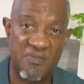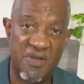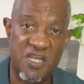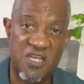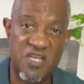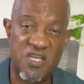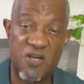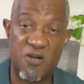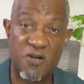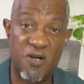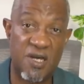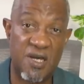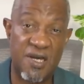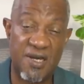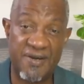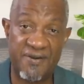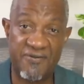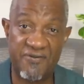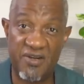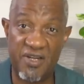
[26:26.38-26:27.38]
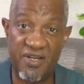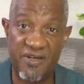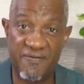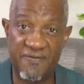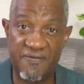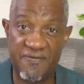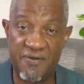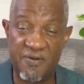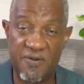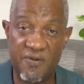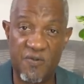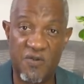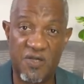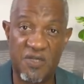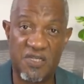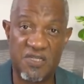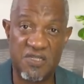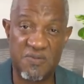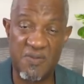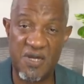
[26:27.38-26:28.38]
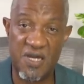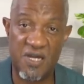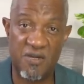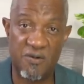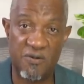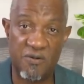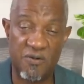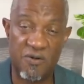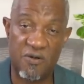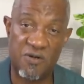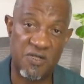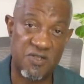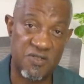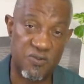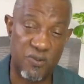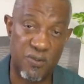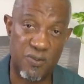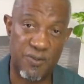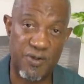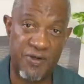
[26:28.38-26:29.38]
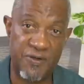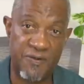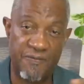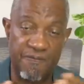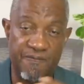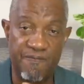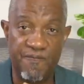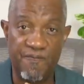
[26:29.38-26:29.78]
a year and a half left with this man or this woman,